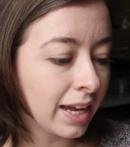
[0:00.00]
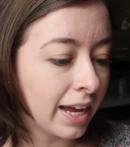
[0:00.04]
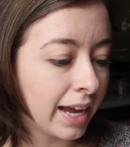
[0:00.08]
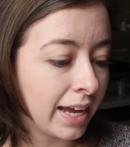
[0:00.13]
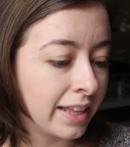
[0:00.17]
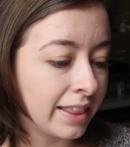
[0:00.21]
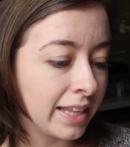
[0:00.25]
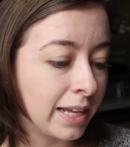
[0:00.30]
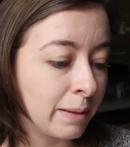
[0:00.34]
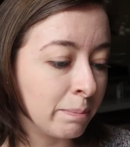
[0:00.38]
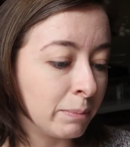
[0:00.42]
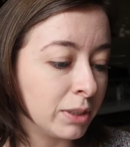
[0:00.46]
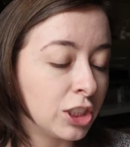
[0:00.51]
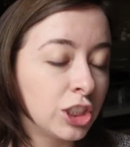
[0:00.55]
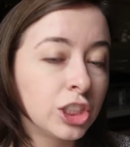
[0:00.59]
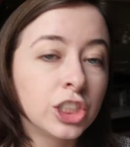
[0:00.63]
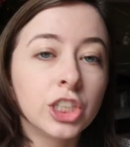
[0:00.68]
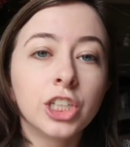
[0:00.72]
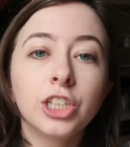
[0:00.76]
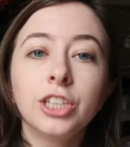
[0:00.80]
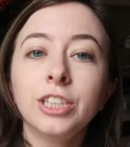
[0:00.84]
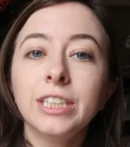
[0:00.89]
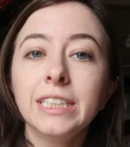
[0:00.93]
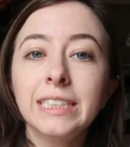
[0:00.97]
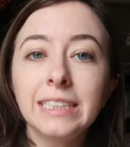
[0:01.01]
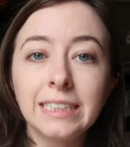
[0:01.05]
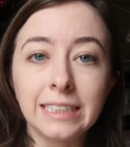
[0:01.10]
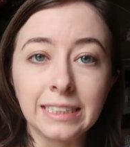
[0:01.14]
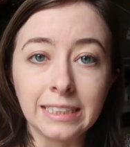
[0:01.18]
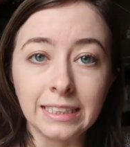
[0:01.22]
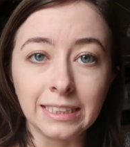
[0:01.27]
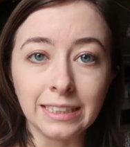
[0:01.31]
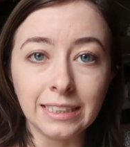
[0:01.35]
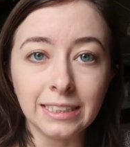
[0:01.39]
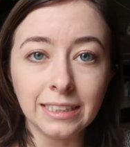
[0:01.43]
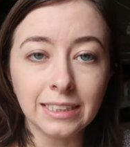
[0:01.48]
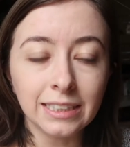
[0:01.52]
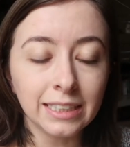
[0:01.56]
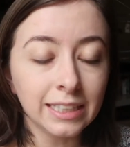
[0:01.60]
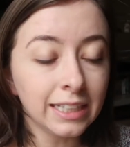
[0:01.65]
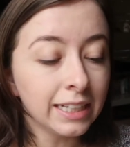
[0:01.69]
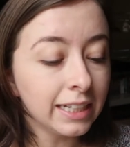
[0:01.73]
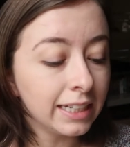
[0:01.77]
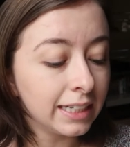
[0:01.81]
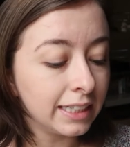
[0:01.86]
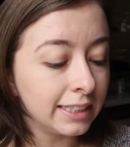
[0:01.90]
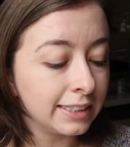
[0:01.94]
And then maturity
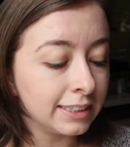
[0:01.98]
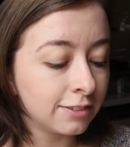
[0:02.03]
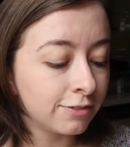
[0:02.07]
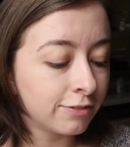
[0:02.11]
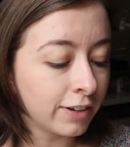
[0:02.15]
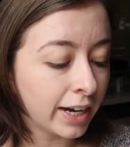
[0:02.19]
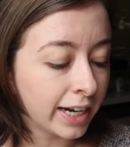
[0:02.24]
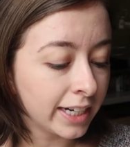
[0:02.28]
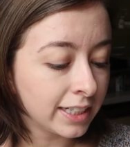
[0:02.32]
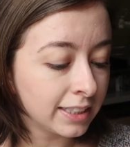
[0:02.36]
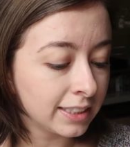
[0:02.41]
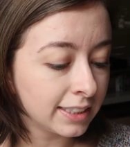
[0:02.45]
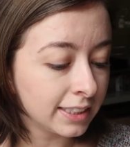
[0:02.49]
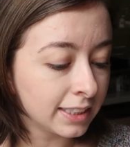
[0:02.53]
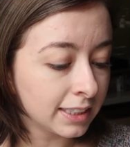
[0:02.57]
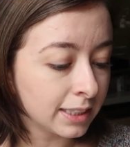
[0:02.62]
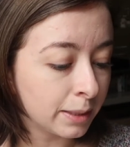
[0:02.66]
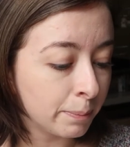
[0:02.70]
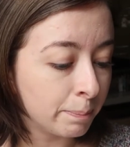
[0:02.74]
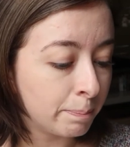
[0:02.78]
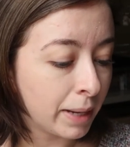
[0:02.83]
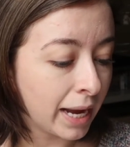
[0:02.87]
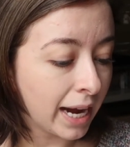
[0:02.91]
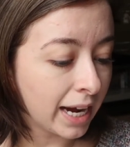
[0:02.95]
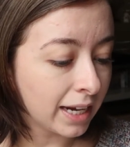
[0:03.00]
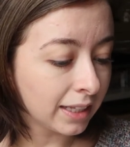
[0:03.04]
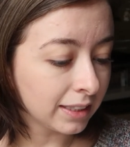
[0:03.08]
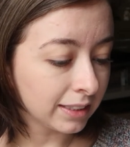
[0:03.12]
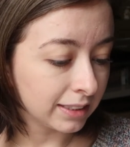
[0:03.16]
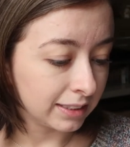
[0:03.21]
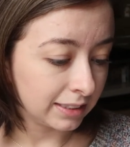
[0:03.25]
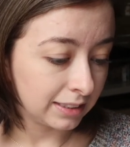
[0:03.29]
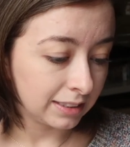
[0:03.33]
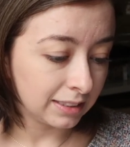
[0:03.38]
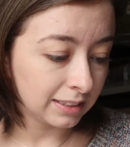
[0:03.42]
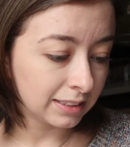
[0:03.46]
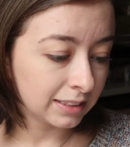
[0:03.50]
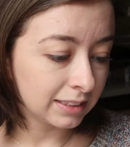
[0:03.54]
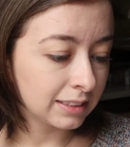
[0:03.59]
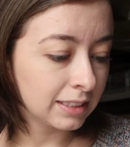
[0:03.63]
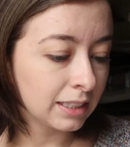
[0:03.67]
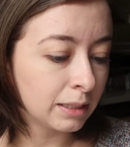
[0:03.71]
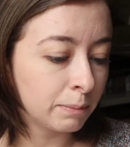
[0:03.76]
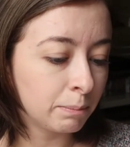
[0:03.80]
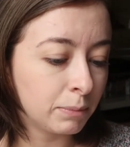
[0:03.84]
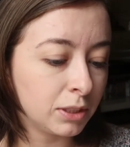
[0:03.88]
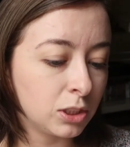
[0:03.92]
is finding the balance
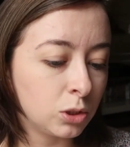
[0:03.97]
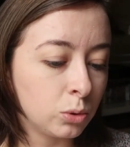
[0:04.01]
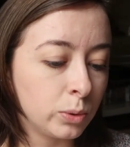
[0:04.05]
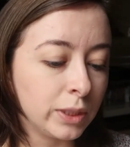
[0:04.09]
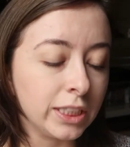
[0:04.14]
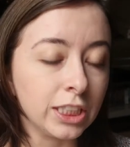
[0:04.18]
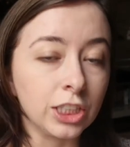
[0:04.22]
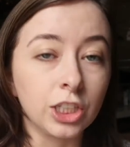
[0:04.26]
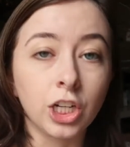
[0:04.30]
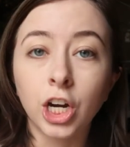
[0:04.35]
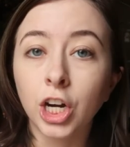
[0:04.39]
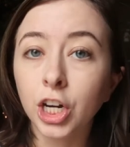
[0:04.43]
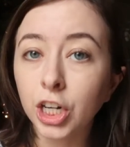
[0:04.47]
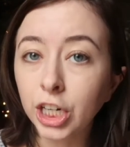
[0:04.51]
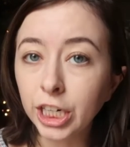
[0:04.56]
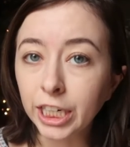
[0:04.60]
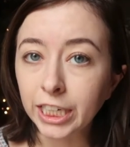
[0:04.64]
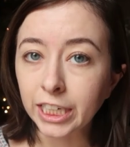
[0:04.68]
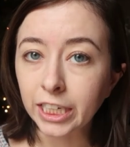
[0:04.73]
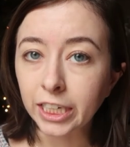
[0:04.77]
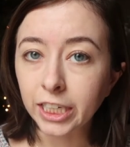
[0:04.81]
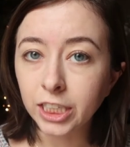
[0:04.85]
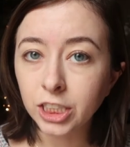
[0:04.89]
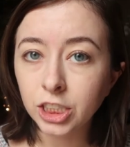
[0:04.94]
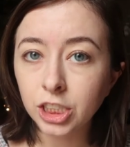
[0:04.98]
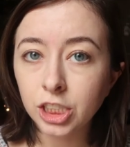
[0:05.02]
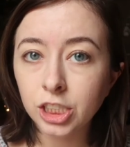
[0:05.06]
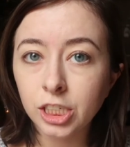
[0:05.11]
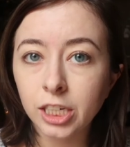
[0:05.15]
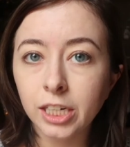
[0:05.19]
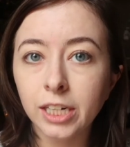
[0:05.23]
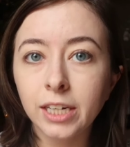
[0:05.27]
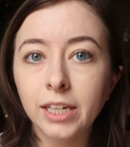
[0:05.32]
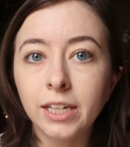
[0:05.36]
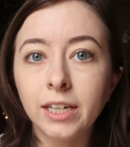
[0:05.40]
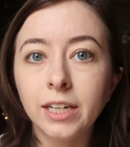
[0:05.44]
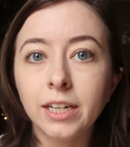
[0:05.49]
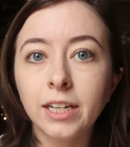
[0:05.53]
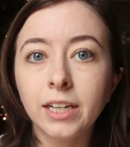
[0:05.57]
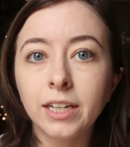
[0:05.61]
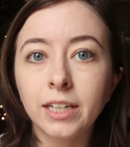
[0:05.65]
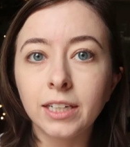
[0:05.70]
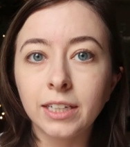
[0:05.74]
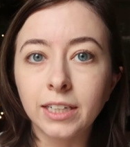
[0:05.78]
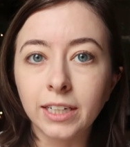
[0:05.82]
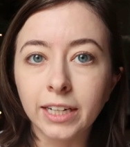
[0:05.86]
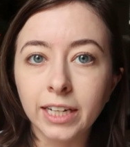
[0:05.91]
between courage,
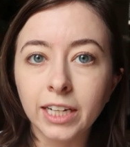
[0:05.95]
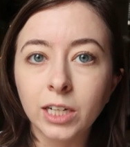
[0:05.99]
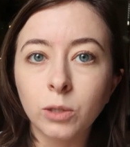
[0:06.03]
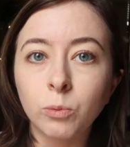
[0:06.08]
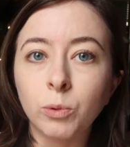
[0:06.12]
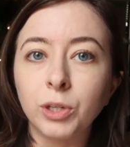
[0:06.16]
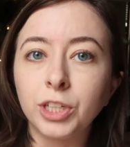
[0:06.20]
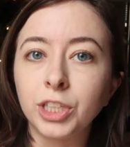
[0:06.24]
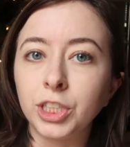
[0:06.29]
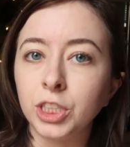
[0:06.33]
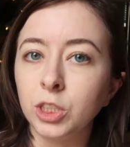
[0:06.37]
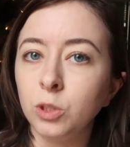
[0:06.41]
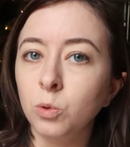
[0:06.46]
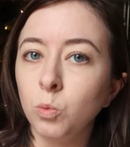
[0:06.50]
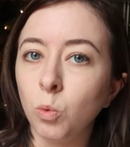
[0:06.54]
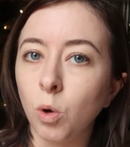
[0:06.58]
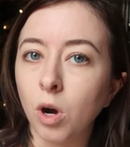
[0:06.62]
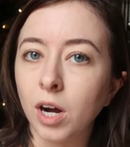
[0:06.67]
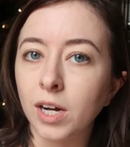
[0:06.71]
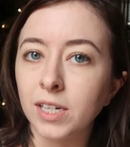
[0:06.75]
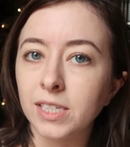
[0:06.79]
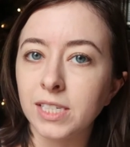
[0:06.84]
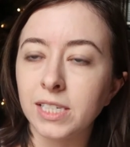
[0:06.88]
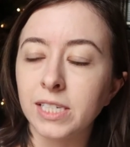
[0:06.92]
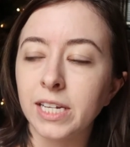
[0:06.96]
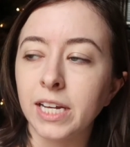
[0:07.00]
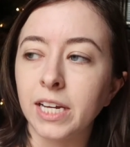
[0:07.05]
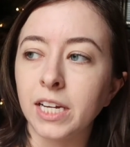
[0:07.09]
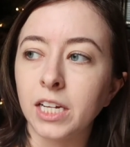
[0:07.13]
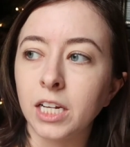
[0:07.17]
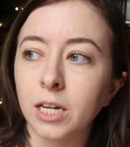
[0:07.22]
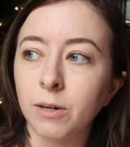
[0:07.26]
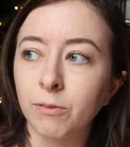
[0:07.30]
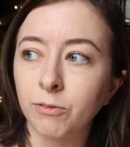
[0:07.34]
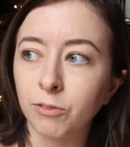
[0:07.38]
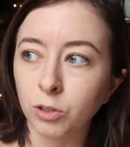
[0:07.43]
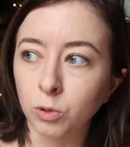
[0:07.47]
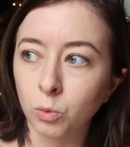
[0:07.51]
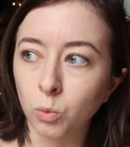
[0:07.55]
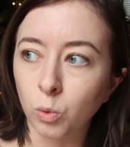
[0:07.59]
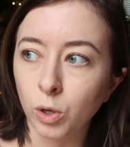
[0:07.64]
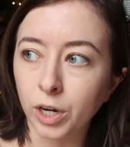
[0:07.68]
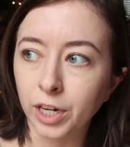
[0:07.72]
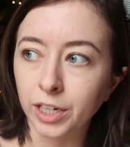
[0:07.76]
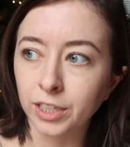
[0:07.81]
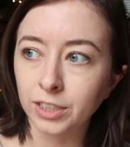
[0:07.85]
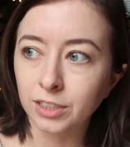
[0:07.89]
getting what you want, standing up for
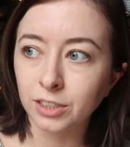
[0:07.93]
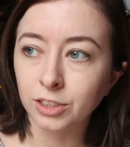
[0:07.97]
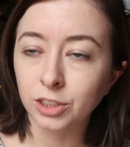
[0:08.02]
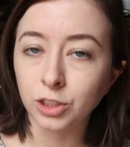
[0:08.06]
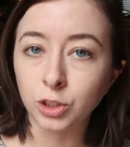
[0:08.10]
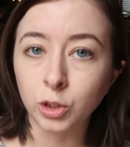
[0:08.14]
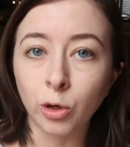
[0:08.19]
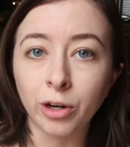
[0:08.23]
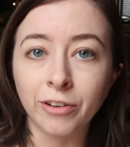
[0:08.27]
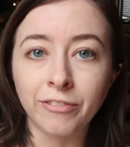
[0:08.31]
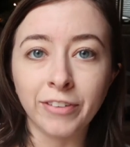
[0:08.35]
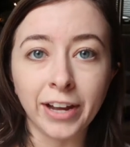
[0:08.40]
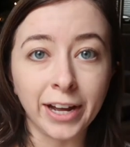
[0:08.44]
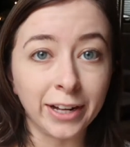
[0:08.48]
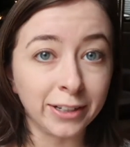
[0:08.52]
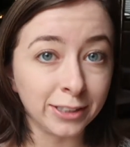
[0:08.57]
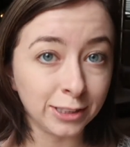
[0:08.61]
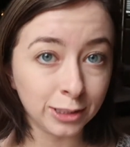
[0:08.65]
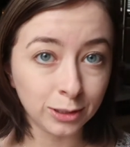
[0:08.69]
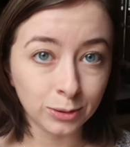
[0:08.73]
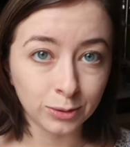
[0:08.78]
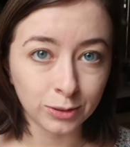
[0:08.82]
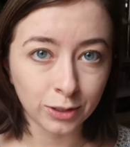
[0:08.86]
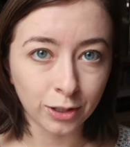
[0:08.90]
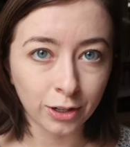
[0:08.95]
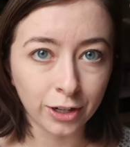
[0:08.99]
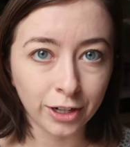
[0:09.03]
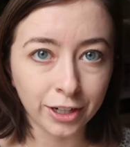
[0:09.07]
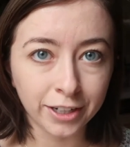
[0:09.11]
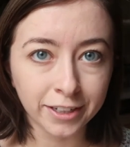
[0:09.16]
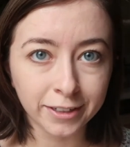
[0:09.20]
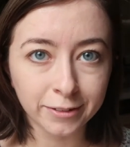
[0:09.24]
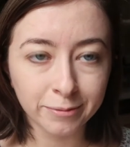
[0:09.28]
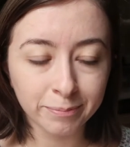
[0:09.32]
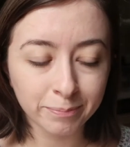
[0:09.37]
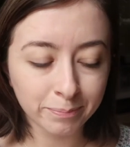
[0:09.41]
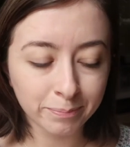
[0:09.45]
what your values are,